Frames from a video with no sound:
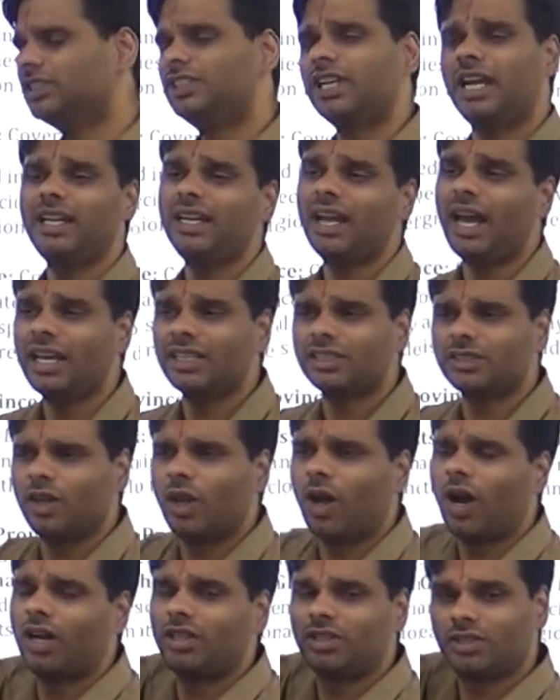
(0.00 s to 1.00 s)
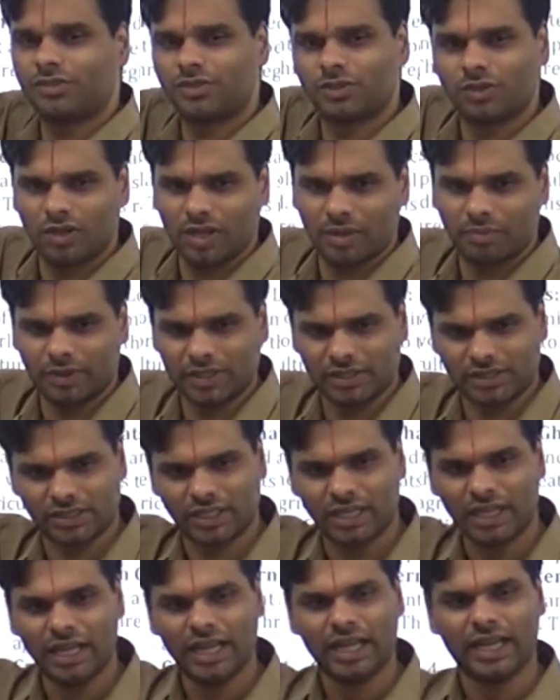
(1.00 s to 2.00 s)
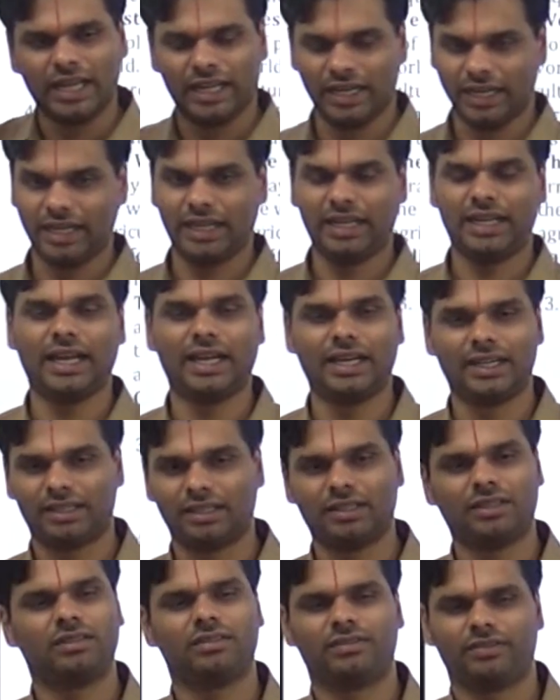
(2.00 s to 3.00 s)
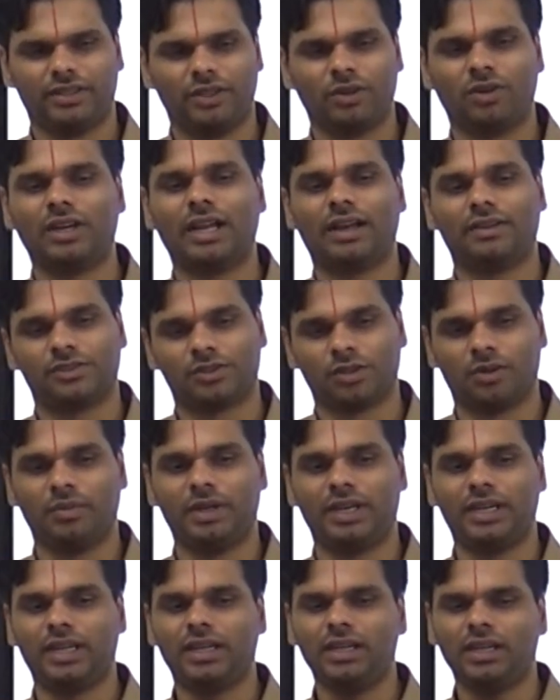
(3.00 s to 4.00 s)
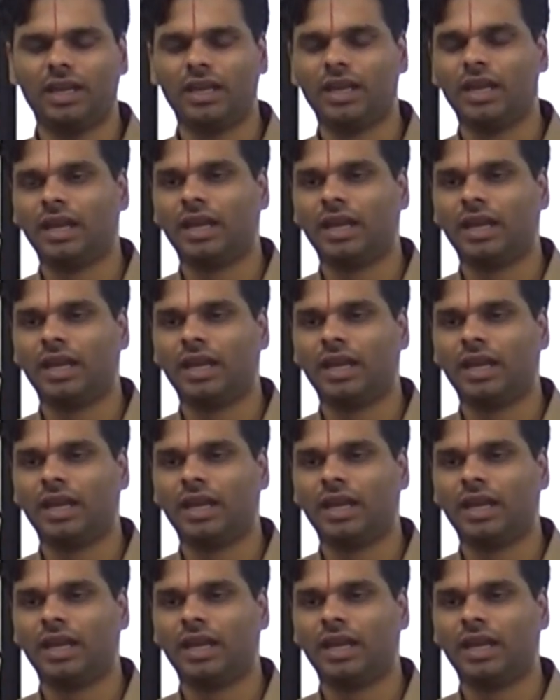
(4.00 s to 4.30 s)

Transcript: China has lots of snow leopards. In India, we don't have so many,